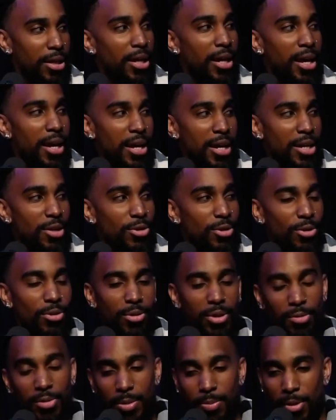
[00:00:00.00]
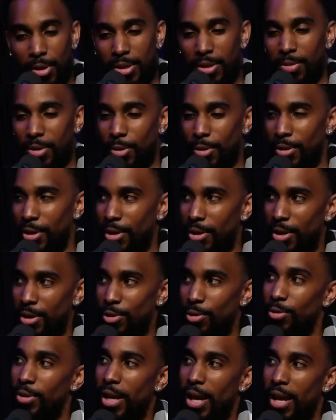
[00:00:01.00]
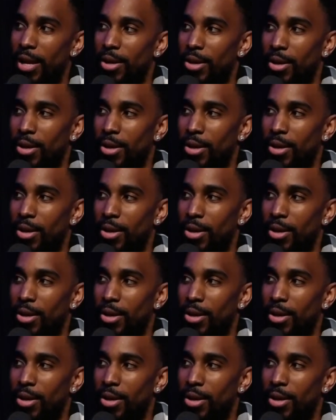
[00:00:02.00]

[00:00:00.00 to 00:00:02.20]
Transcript: Yeah, he knew he was supposed to go there and do that.